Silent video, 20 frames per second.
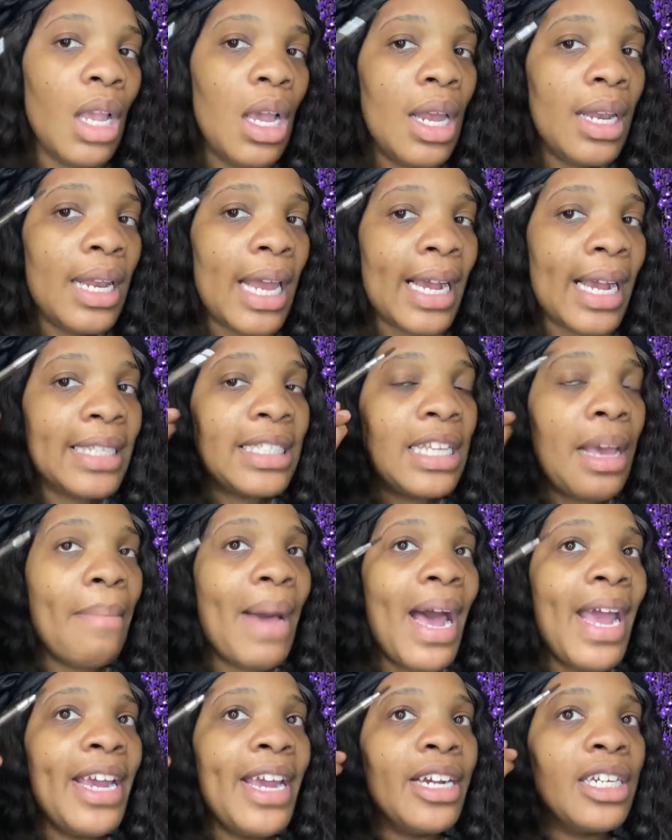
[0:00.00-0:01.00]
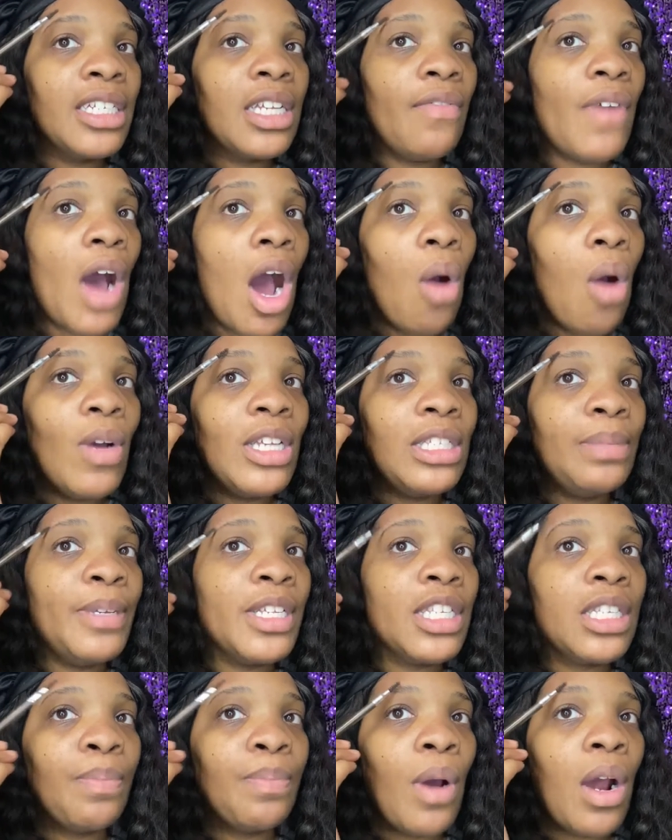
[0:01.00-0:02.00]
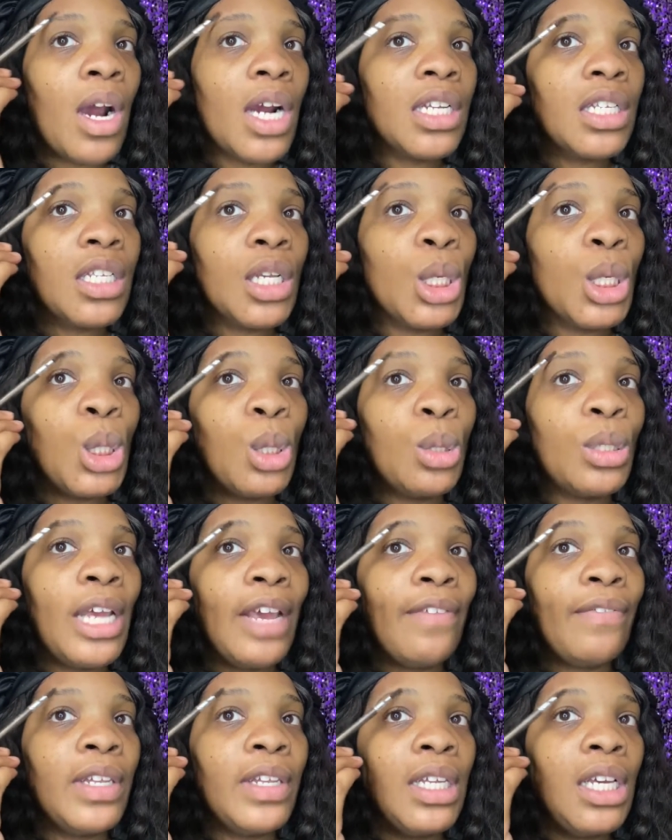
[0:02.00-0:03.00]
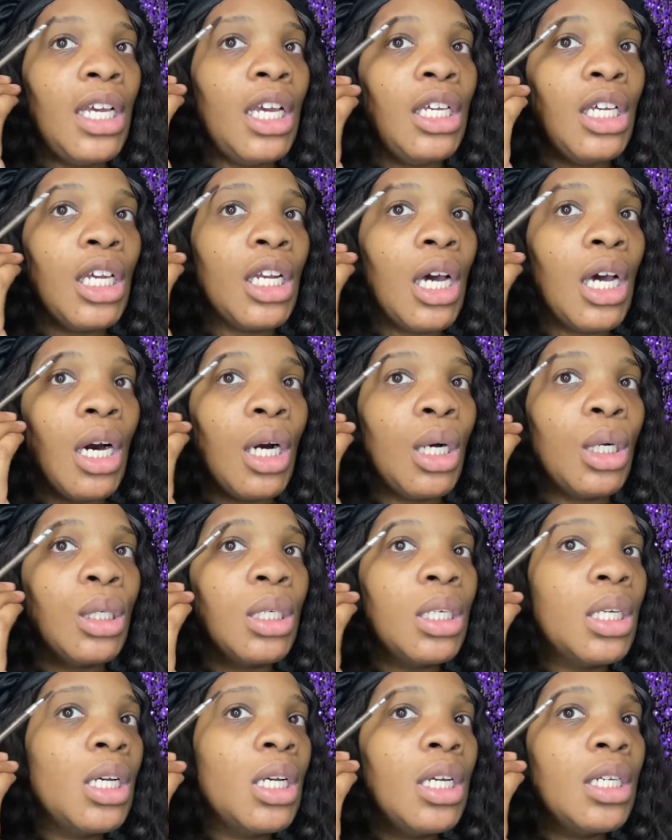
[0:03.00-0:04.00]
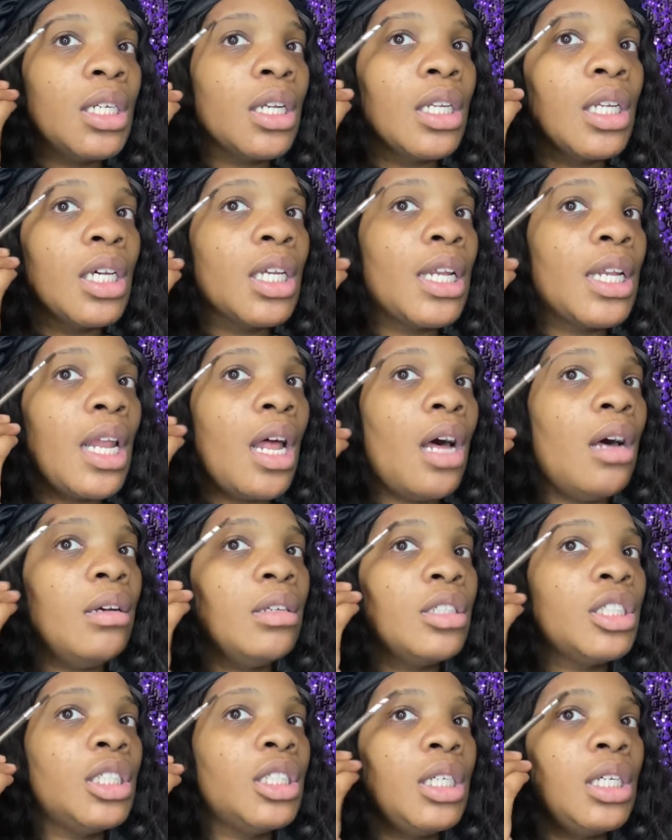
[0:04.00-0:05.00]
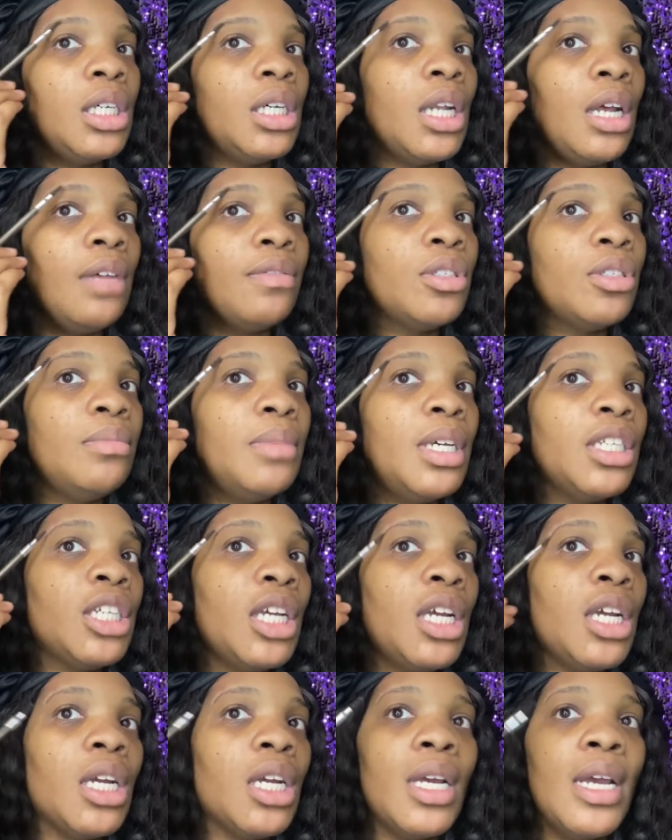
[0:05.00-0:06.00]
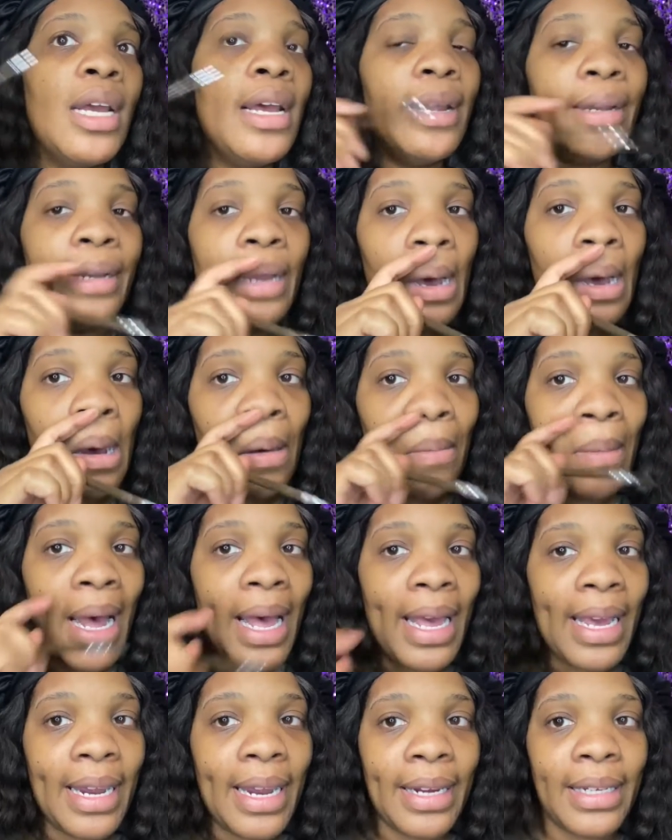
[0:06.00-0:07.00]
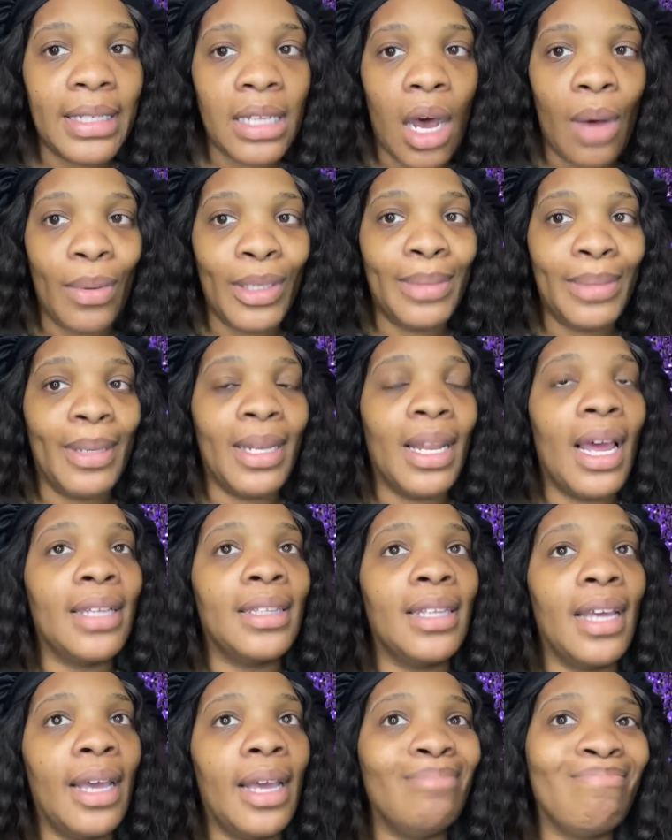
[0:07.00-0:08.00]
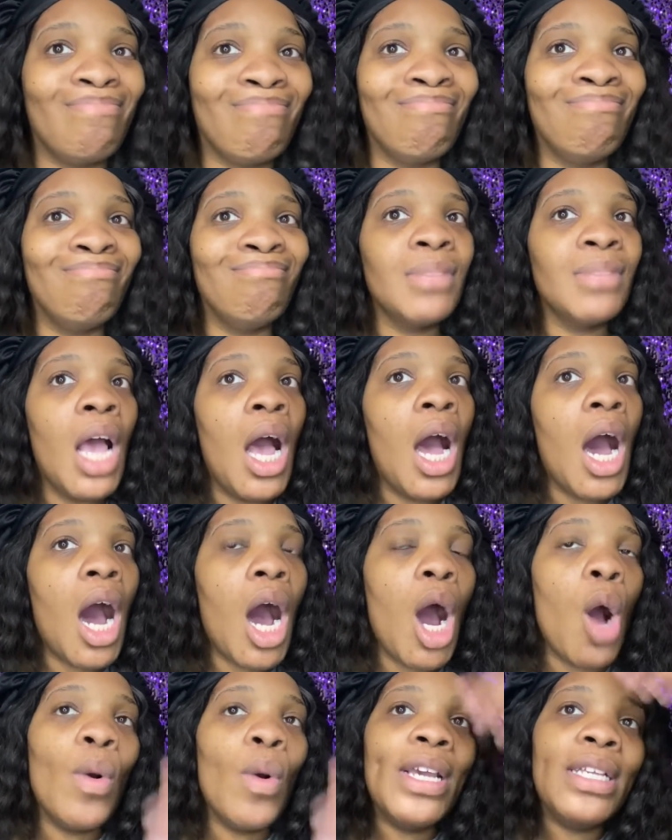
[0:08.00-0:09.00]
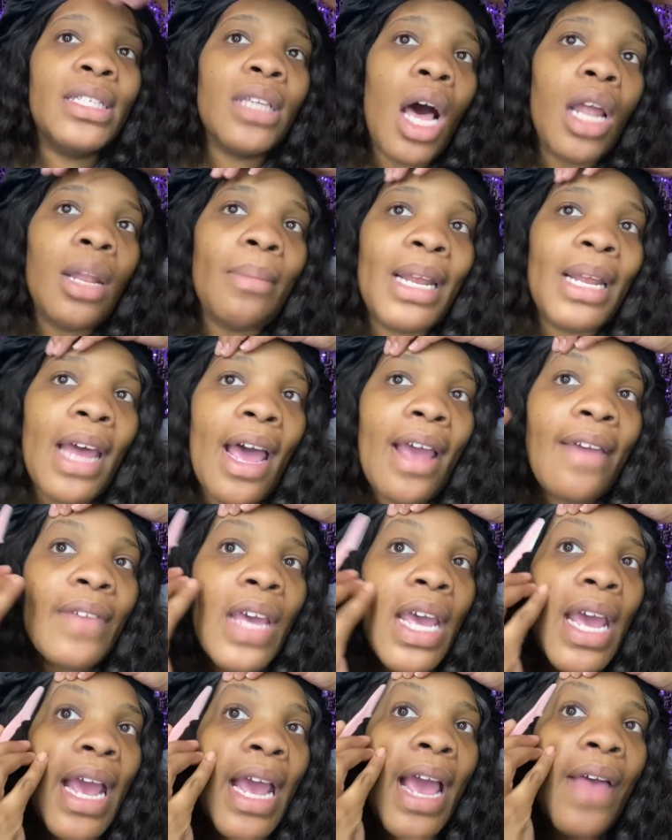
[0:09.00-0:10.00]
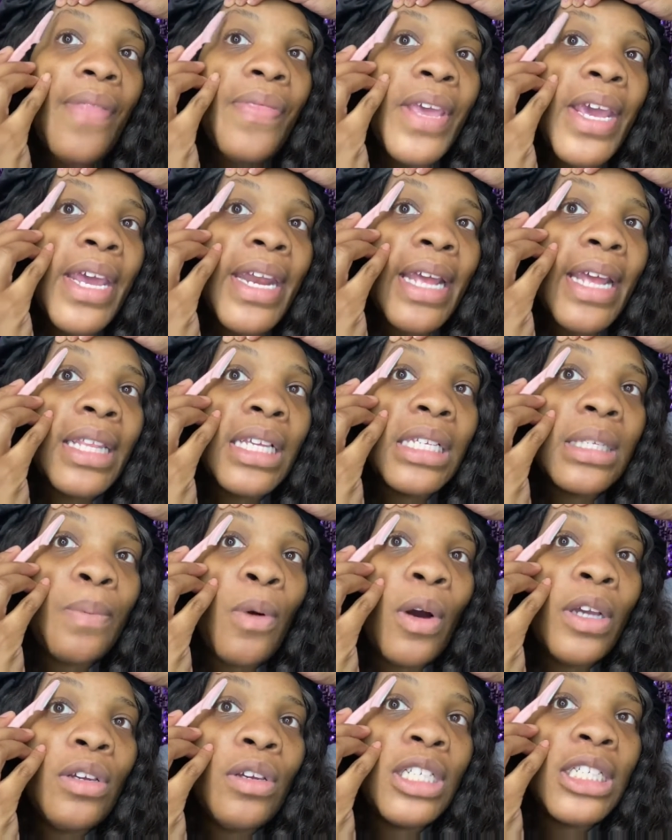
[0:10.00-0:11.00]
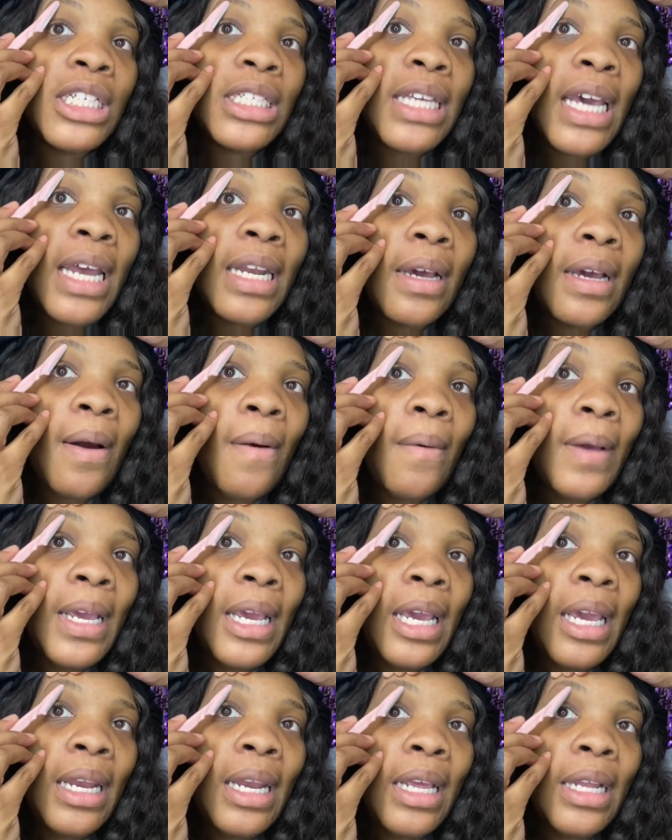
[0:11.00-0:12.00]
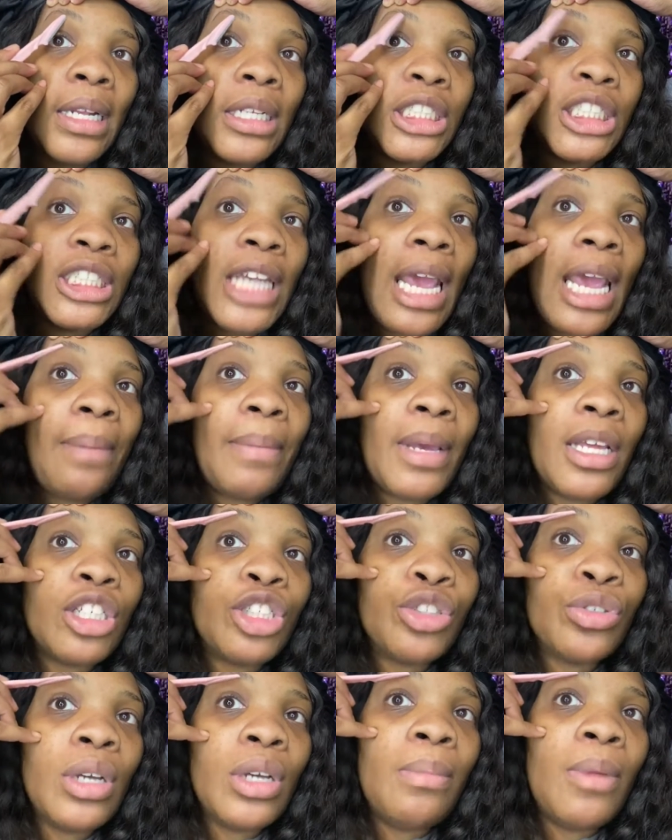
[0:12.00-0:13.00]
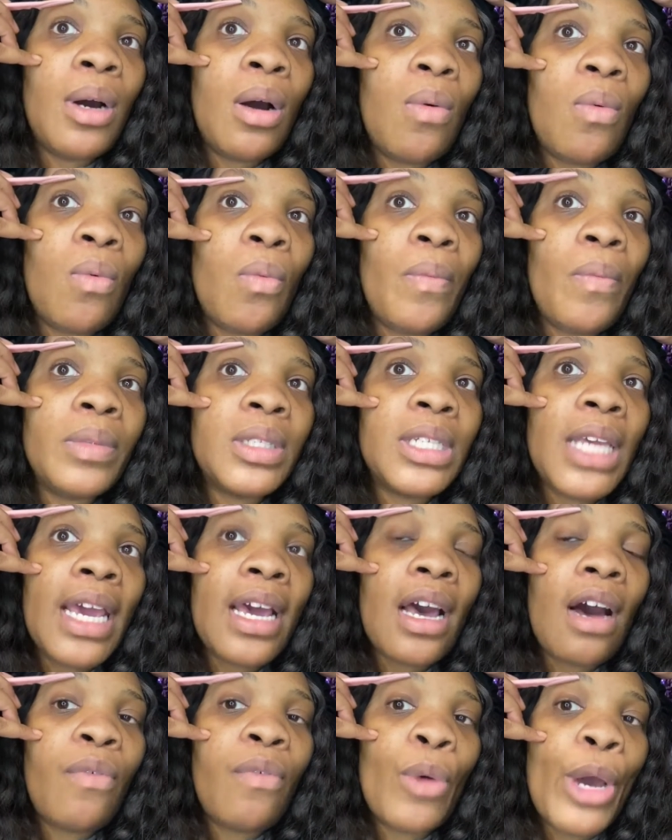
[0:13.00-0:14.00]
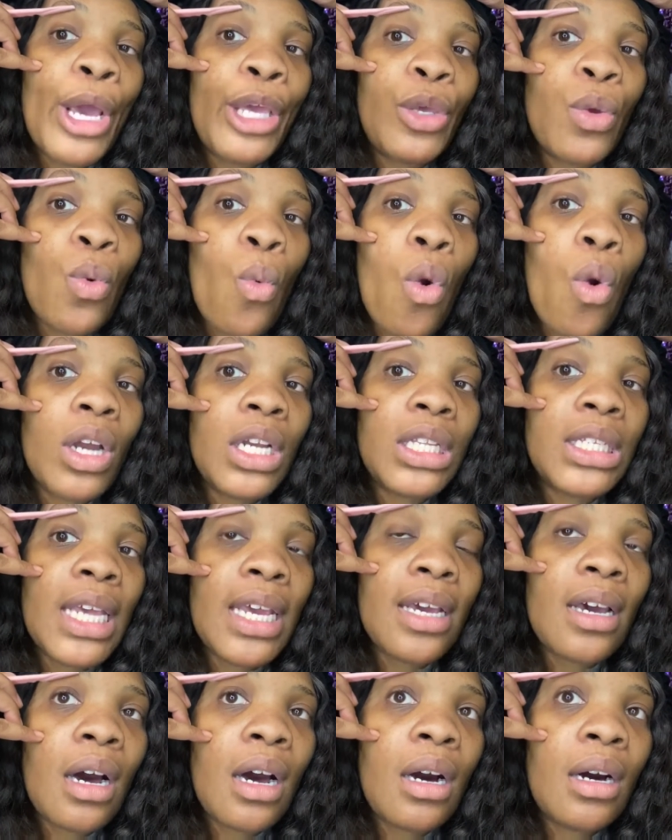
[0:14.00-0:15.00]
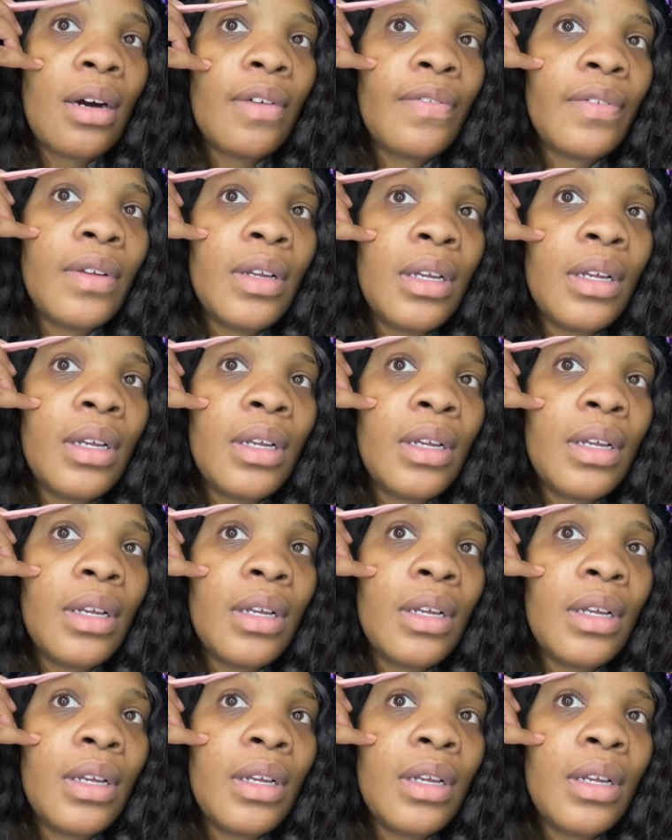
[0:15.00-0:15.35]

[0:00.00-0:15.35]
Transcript: Like I said, my hairs have always been sparse, so definitely, you know, Don't look at it, oh, she cut off too much hair. No, my hair has always been like that. Always, all of my life. And then at this point, you can just kind of go in and shape and trim up, take off what you want to take off.